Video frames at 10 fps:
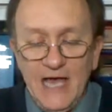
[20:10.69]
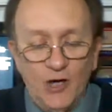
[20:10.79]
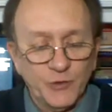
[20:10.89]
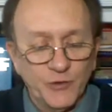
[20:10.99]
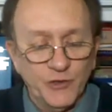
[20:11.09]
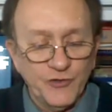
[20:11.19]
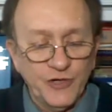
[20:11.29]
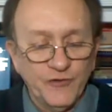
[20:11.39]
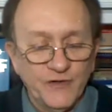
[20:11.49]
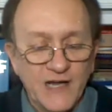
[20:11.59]
Else were your
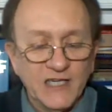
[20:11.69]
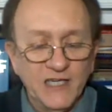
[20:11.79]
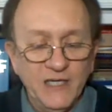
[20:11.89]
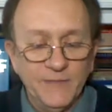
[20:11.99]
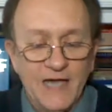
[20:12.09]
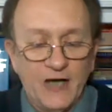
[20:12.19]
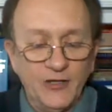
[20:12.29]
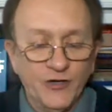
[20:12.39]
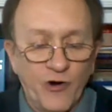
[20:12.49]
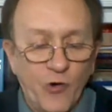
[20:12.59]
children unclean, but now
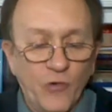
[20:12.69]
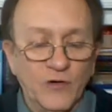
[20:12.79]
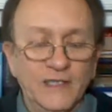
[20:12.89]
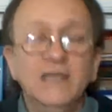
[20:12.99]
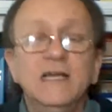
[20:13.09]
you are holy.